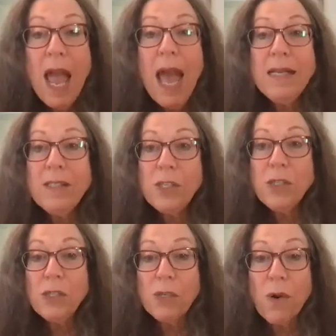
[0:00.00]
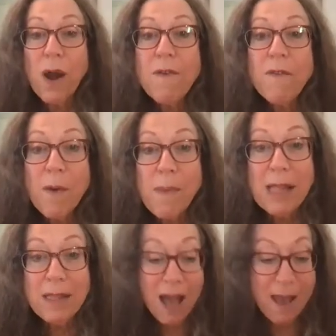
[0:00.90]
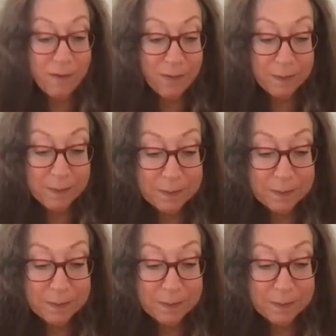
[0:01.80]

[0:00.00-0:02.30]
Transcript: And it's a story from my life.